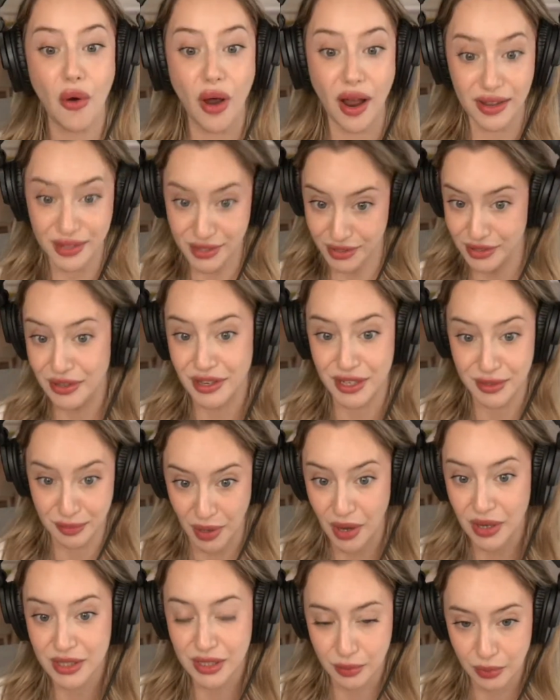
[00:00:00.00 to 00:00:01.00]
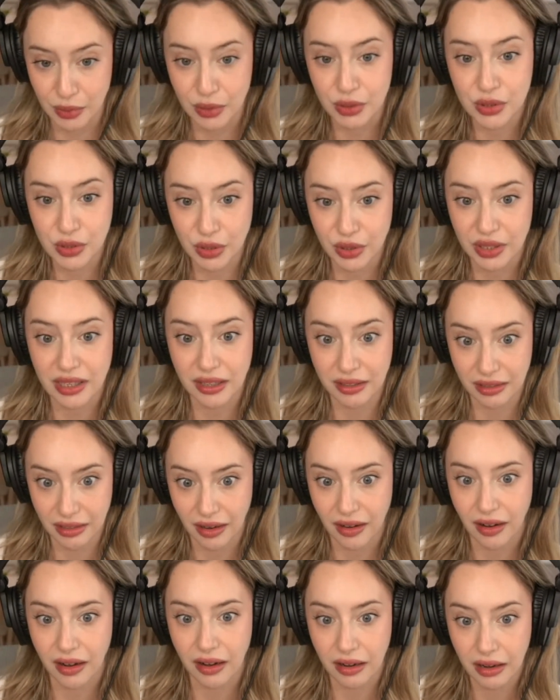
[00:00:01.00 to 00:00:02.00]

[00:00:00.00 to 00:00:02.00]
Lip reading: as soon as possible to the ER.